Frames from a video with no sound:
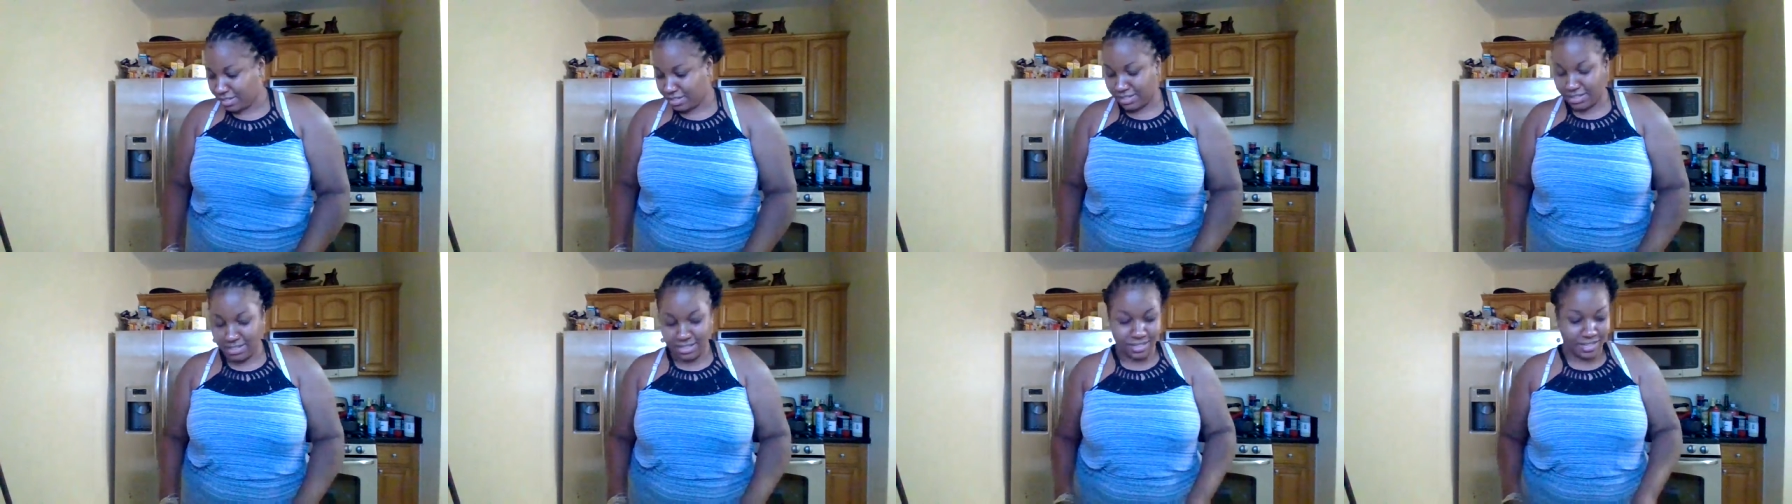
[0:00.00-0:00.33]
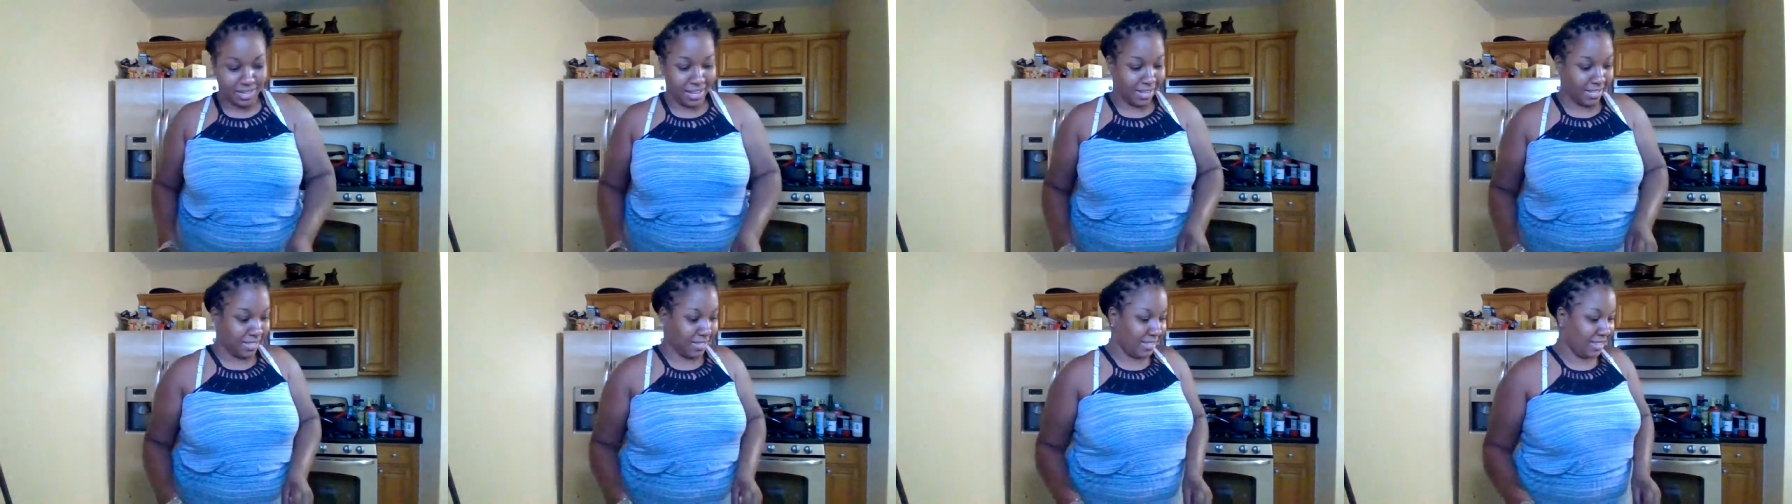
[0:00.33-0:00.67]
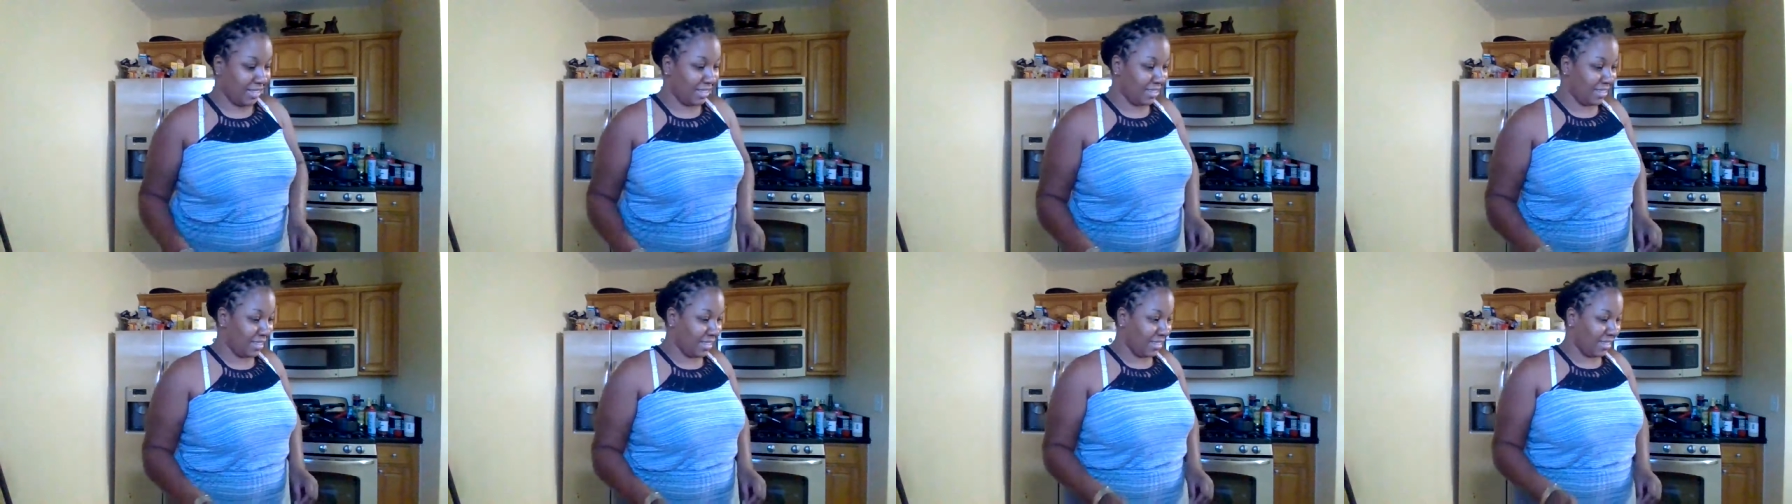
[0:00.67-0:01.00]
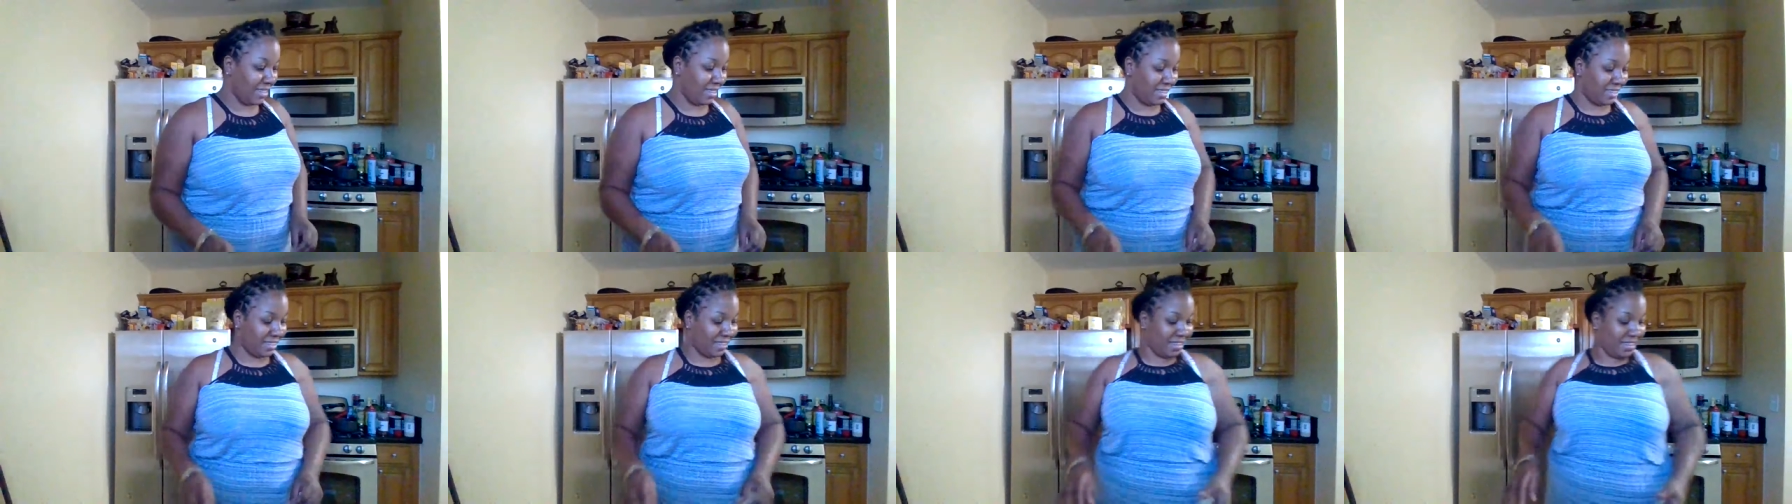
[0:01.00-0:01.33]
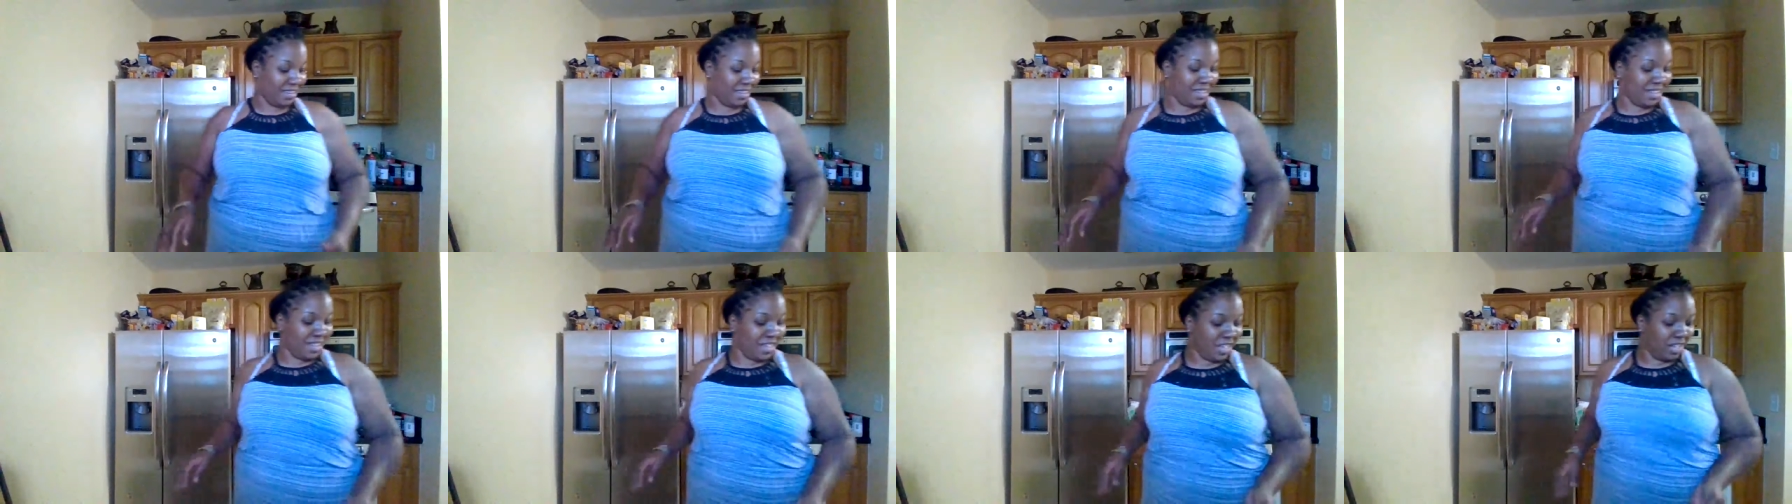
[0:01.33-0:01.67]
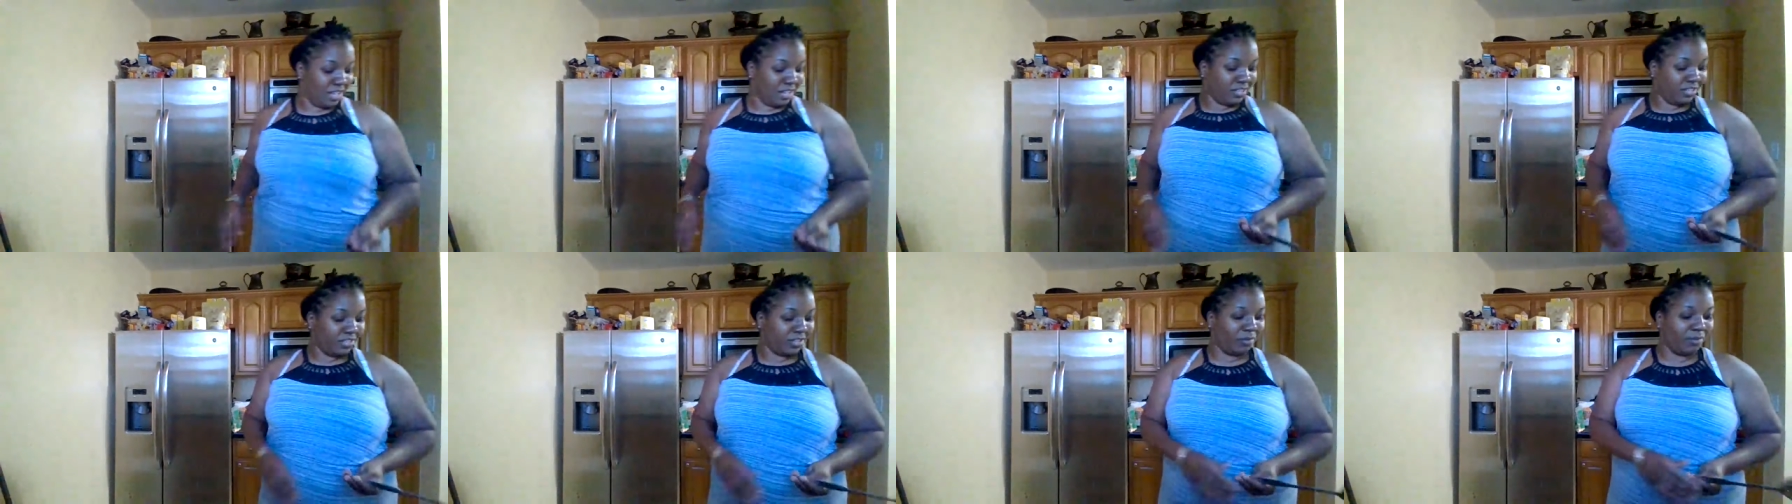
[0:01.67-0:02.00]
is nice and good.
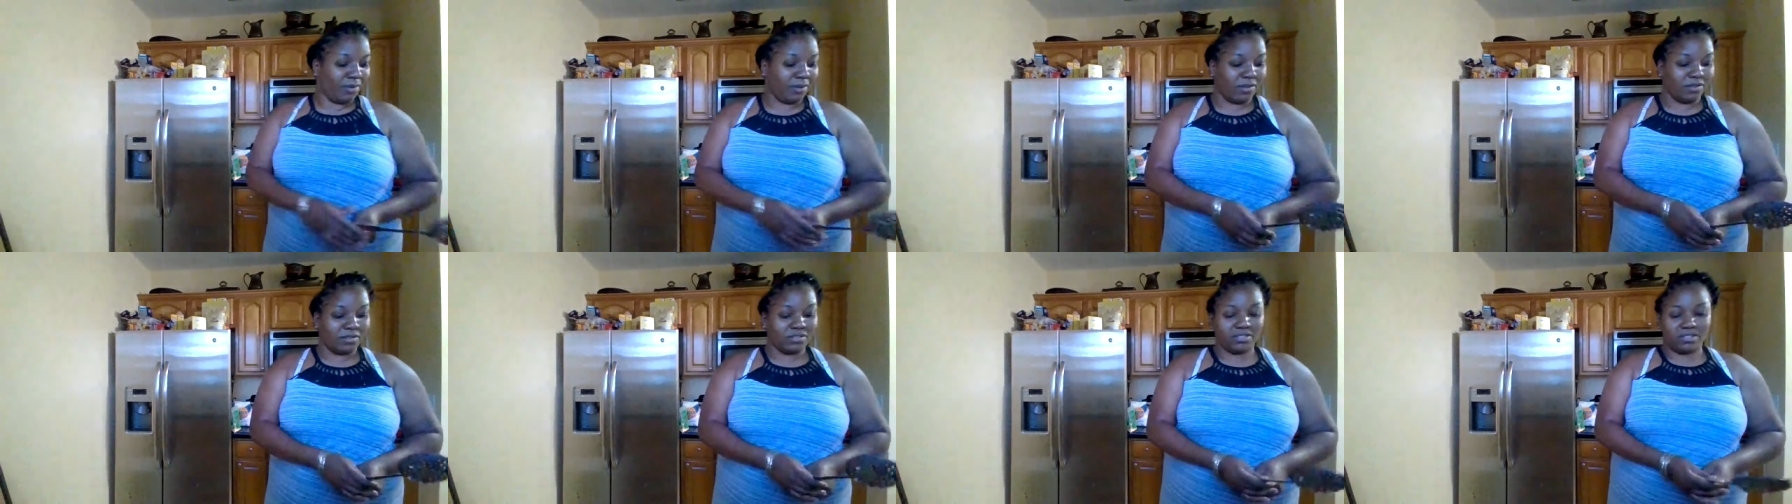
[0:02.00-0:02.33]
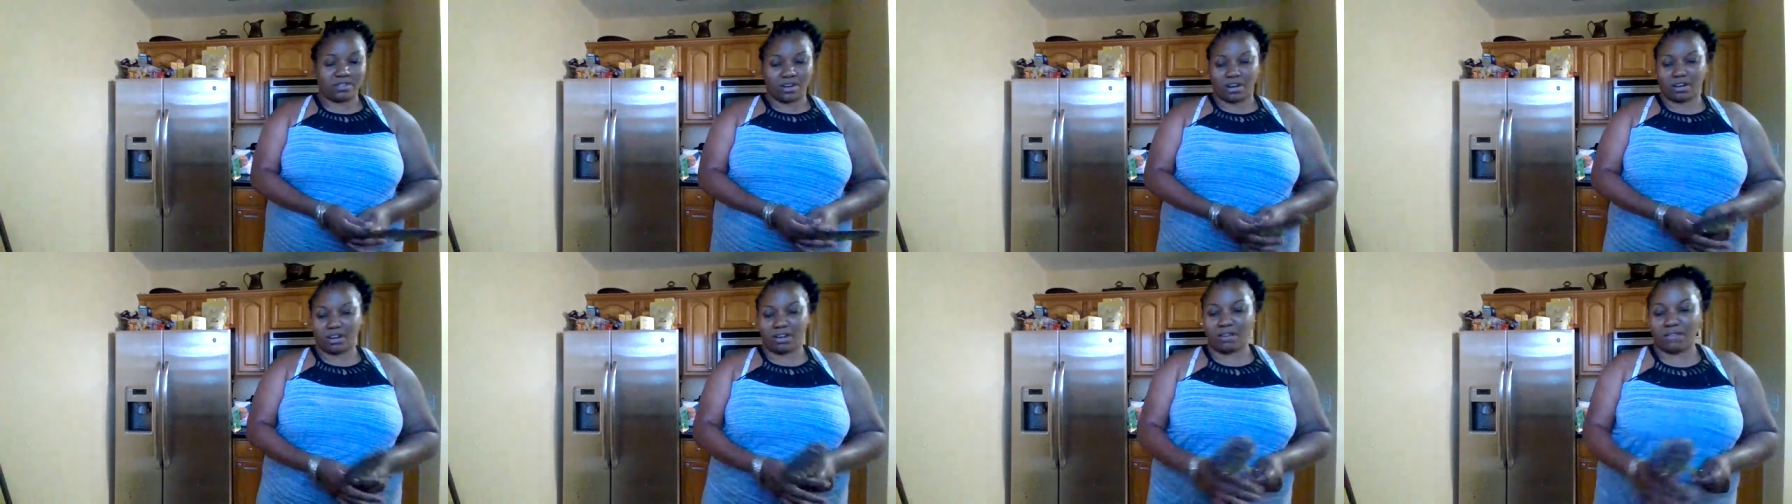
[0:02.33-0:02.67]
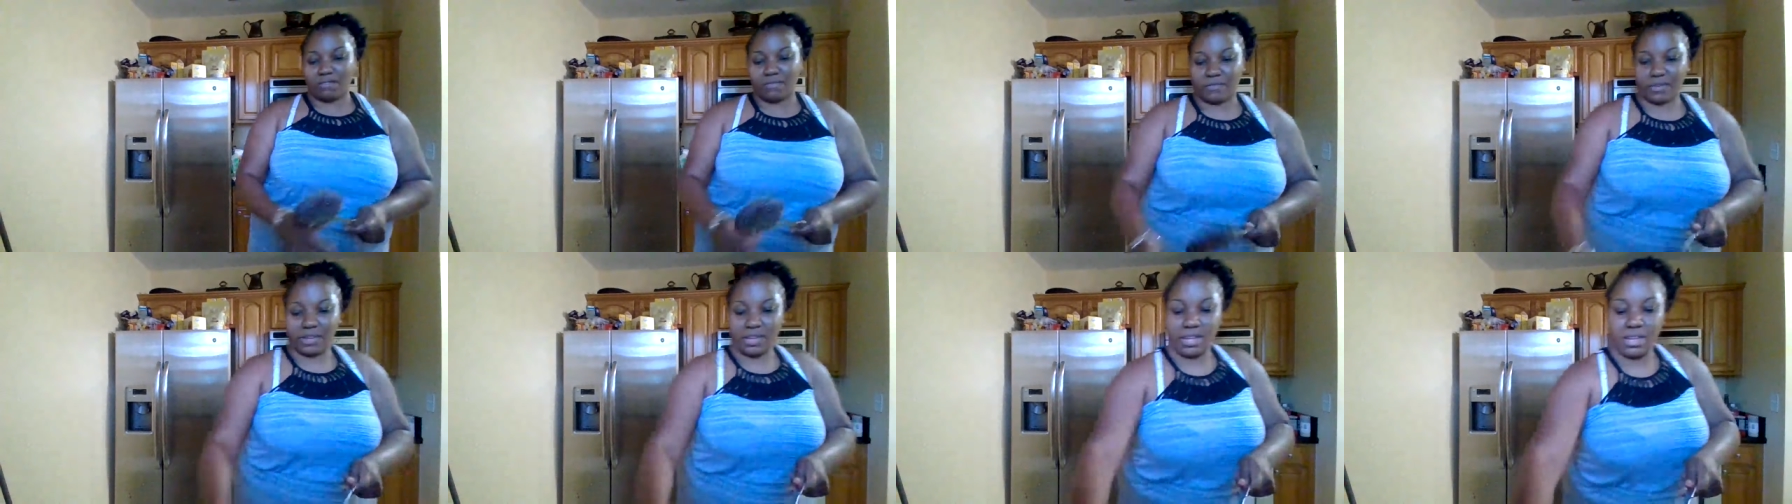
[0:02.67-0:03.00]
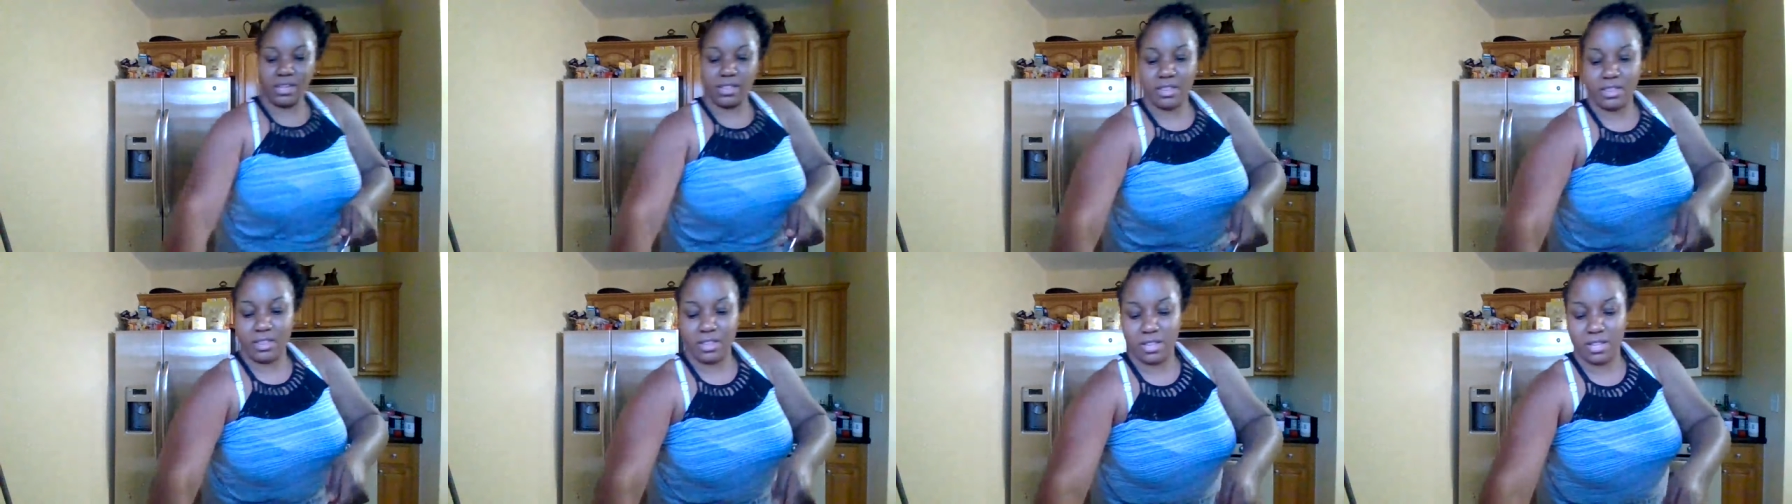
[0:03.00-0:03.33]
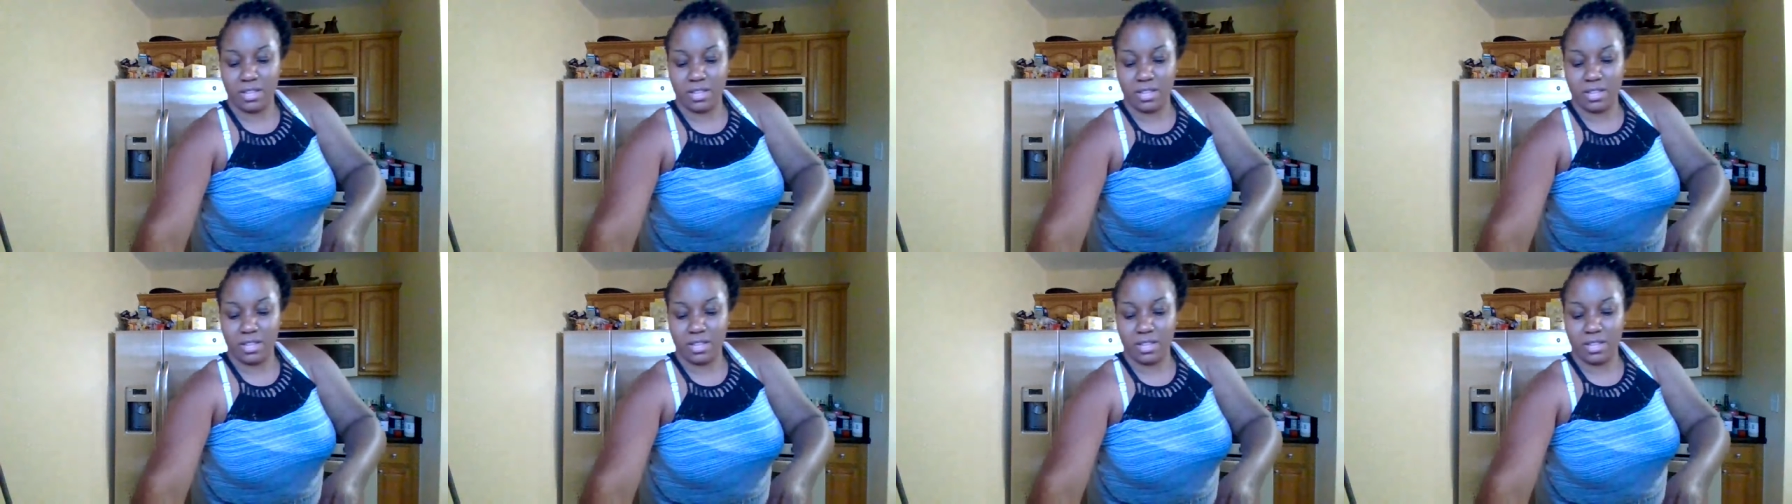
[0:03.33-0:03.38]
So we're gonna start off with